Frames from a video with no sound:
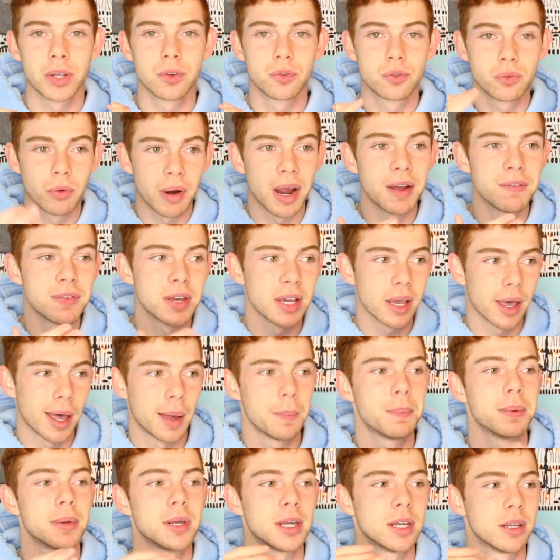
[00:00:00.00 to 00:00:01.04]
driving
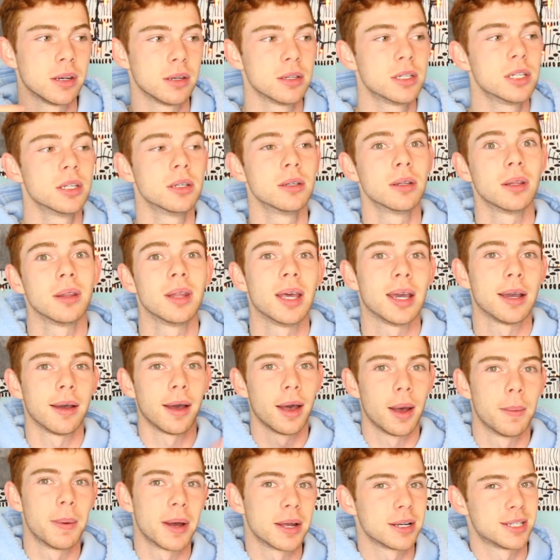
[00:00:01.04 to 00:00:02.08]
up into,
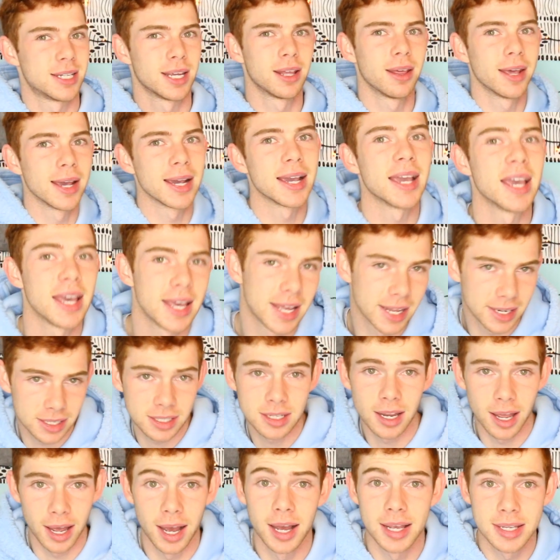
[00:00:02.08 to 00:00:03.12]
like, about to, like, hit
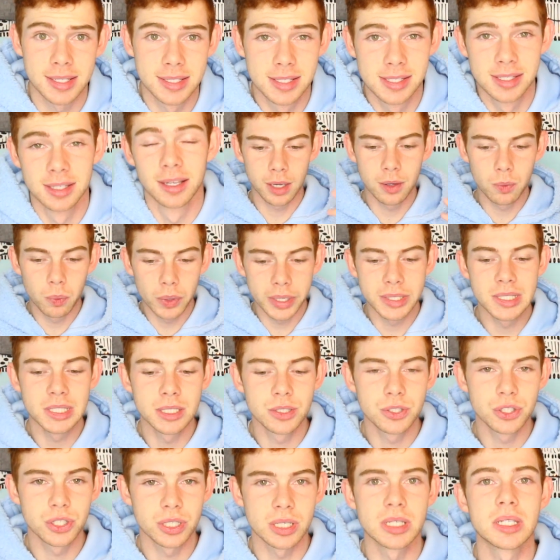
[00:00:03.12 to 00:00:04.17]
us. It
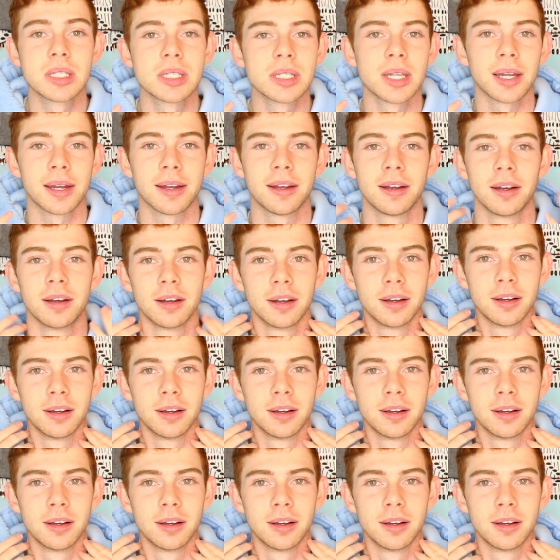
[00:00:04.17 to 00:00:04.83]
wasn't just, like